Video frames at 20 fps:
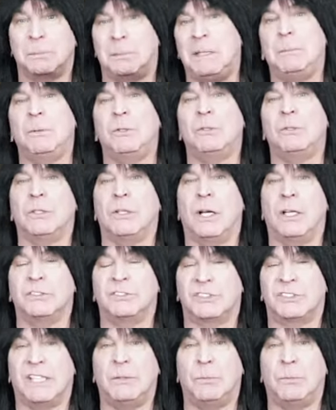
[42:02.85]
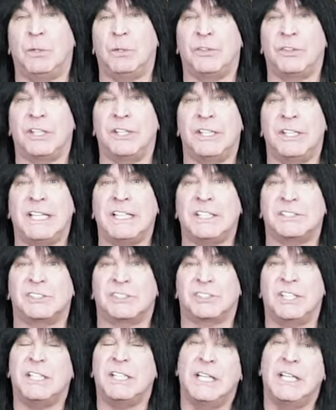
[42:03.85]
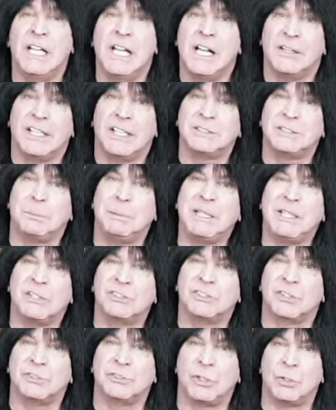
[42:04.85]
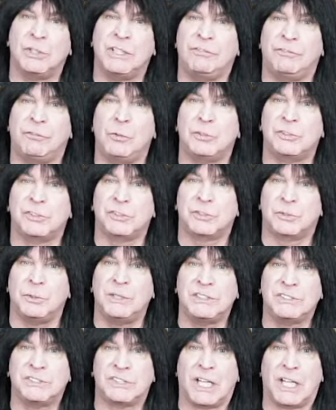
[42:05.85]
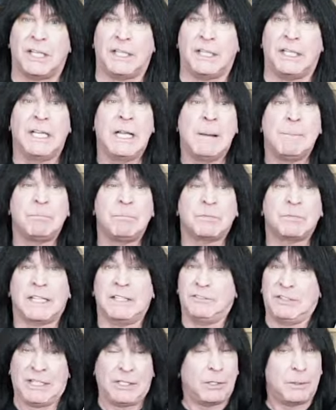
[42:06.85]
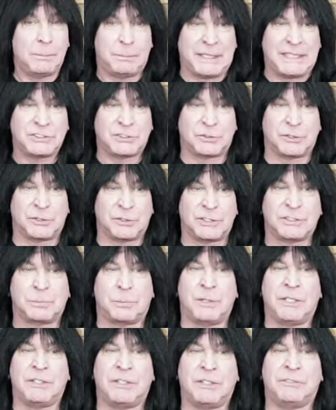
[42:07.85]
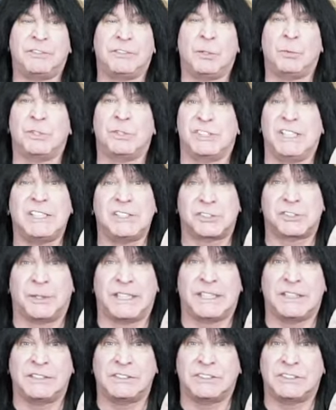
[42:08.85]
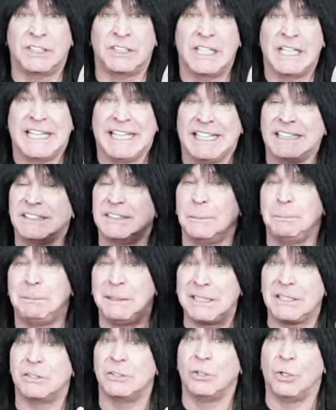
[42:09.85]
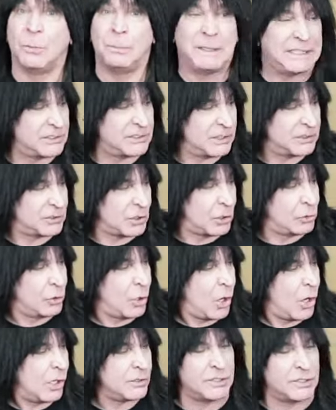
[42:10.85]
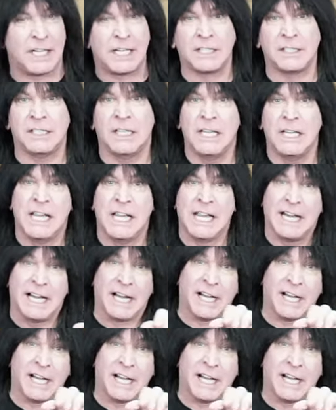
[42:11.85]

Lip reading: People say, well, the neck is thin. That's because there's only four strings on it. They are bass strings, but if there were six strings, it's a piccolo bass. It's a long neck.